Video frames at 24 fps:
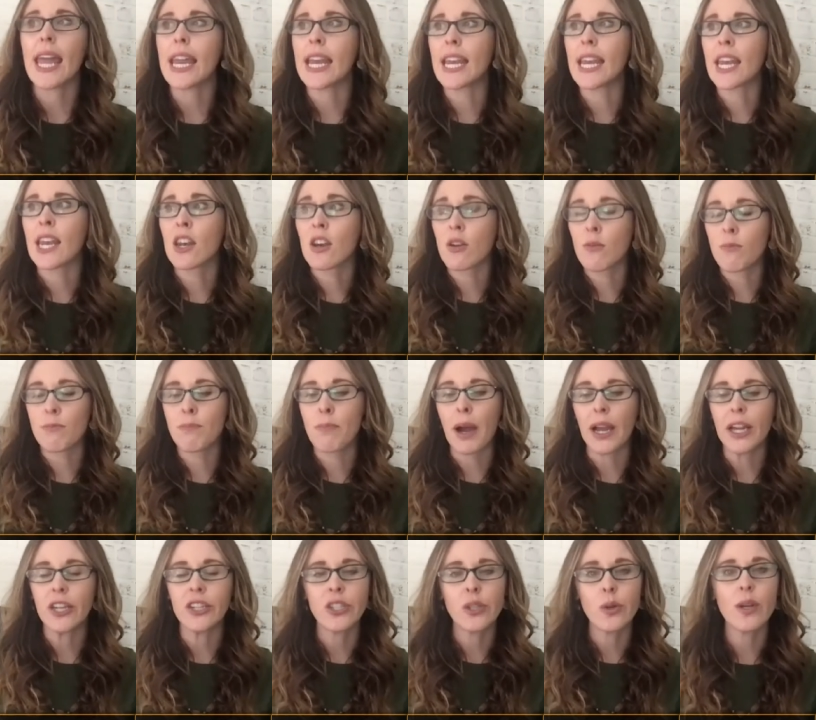And
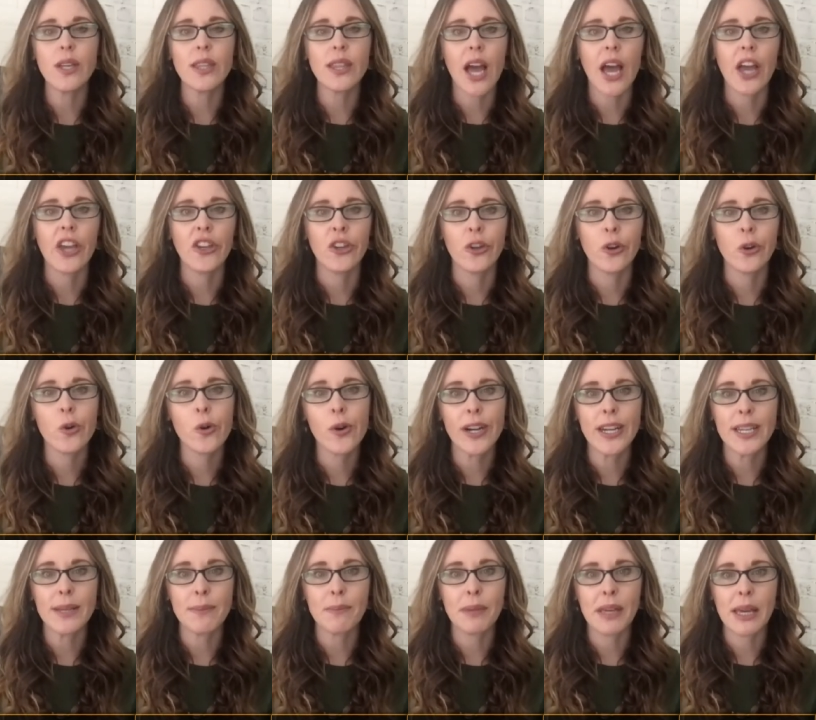by doing that, you're
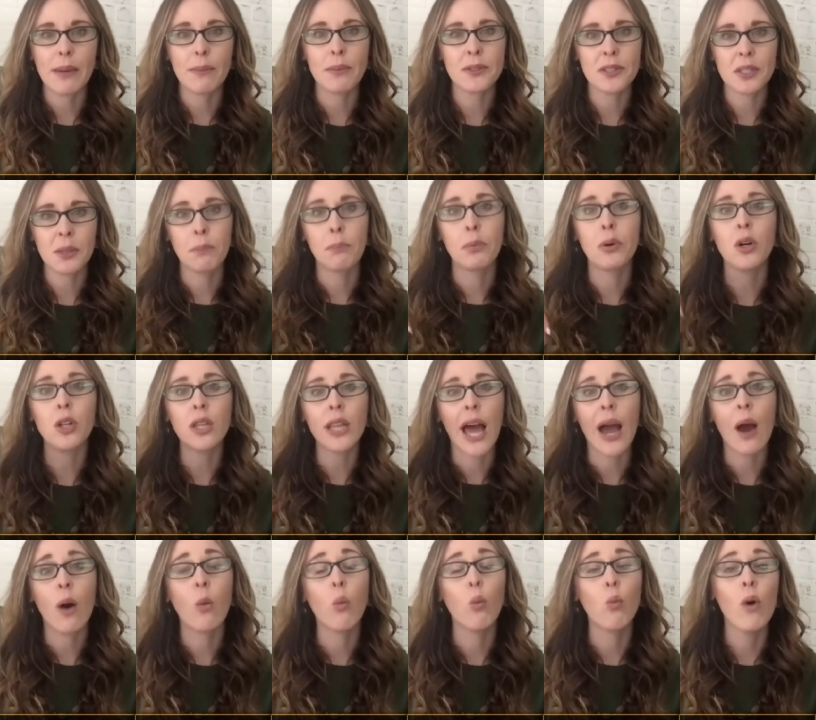going to be able to pull
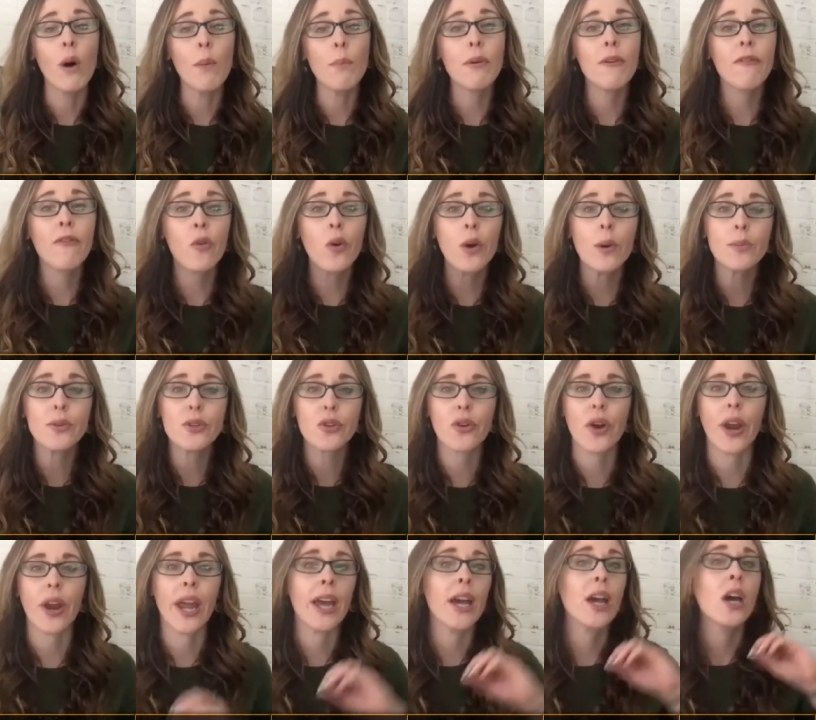out what performed
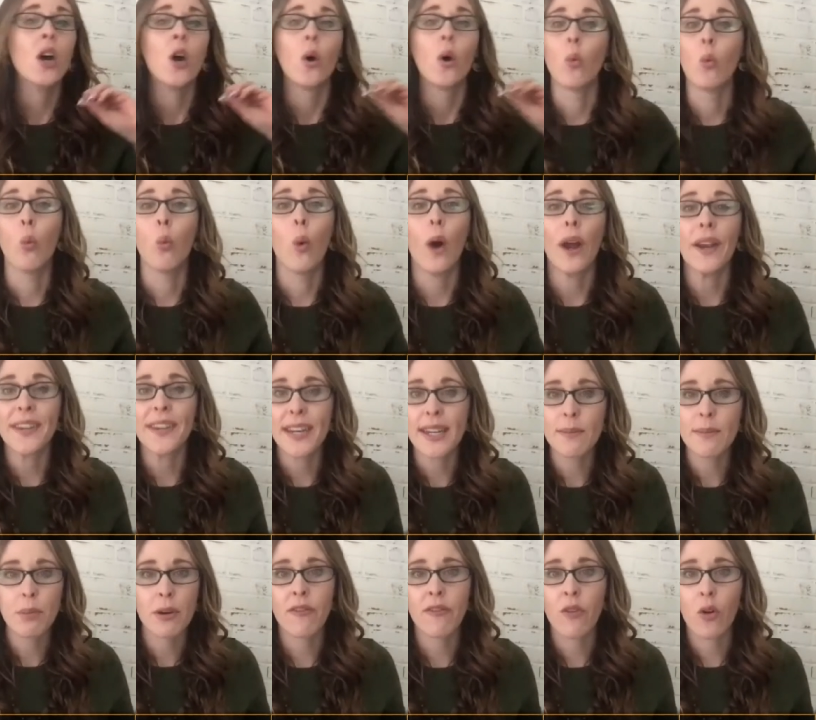great, what
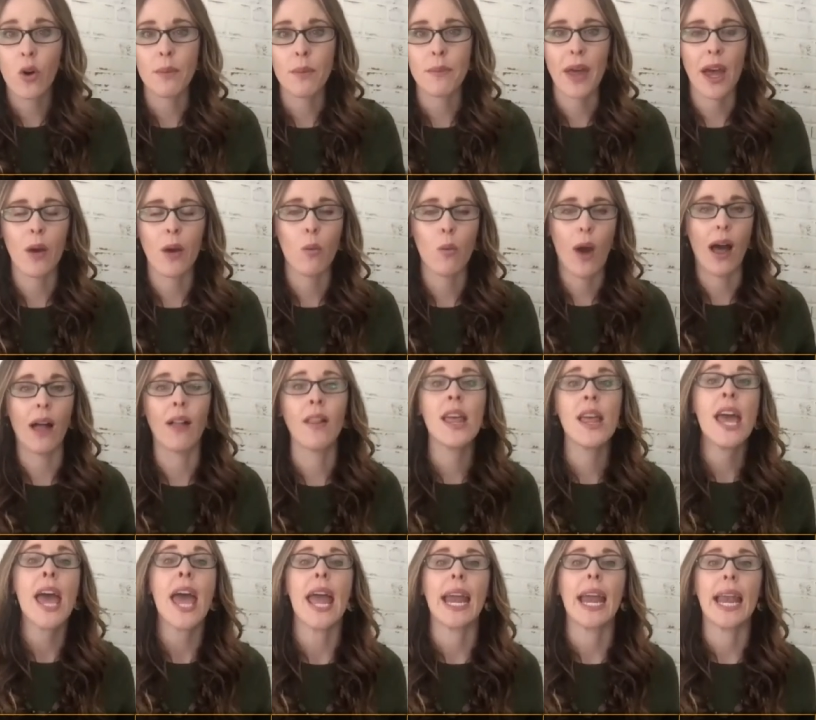didn't perform that well,
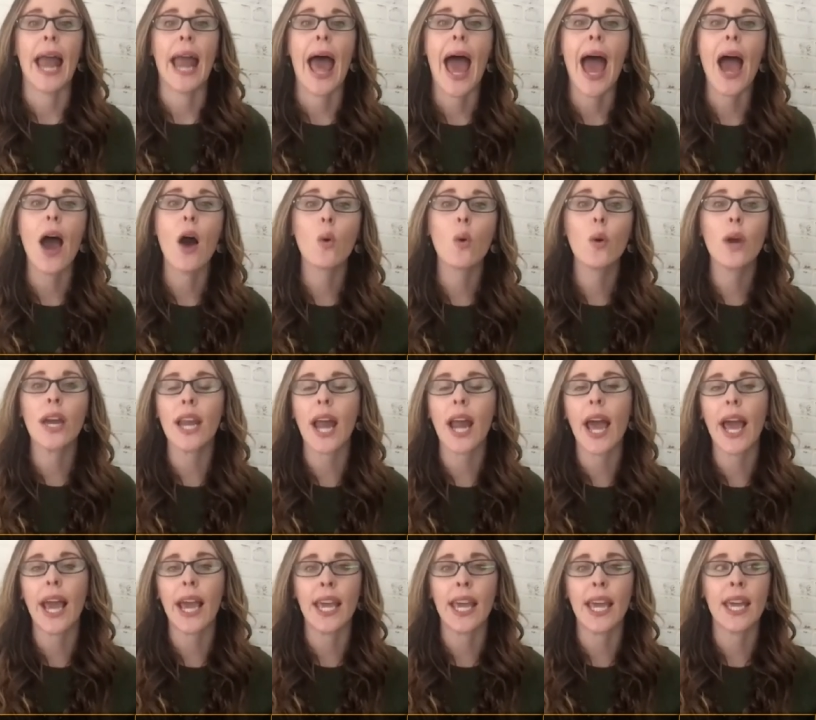and how can
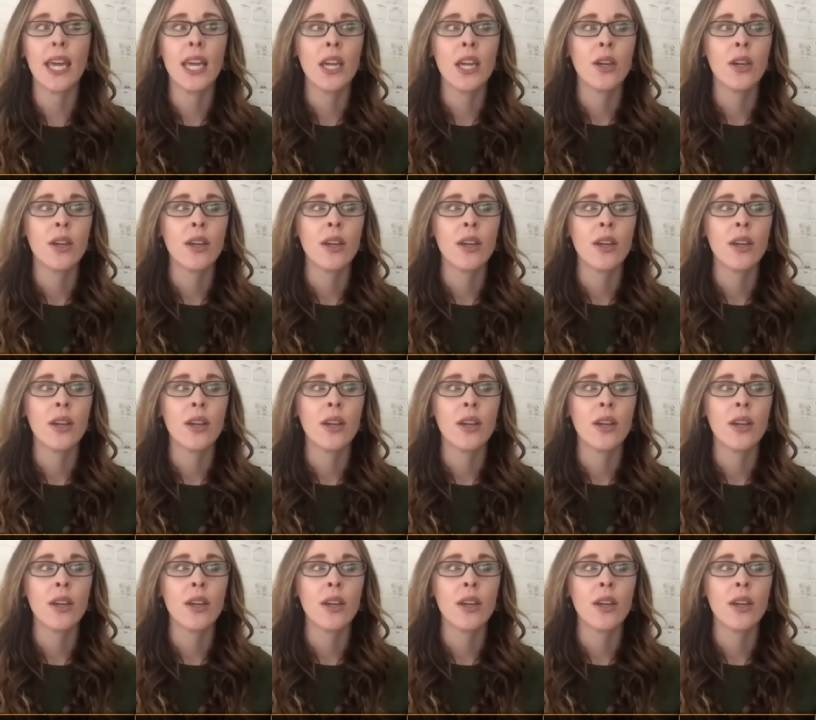I